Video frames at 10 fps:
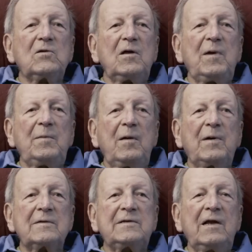only maybe
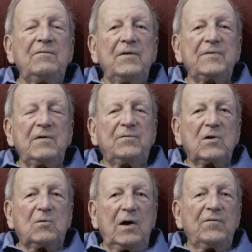about 10, 15
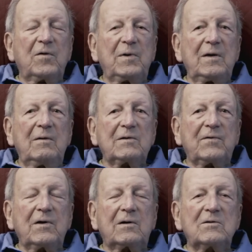foot away from me. I was
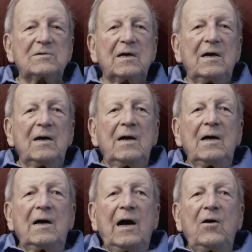very close.
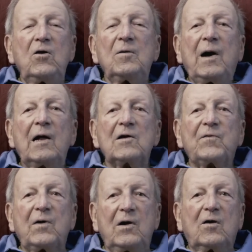I heard him holler
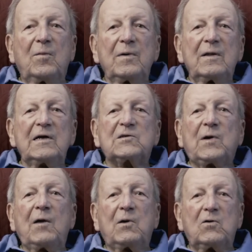for help, and that's
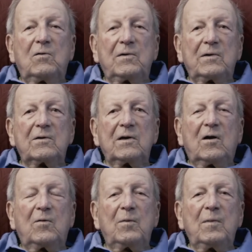why I went over there to
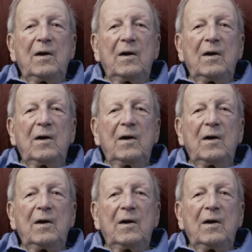help him.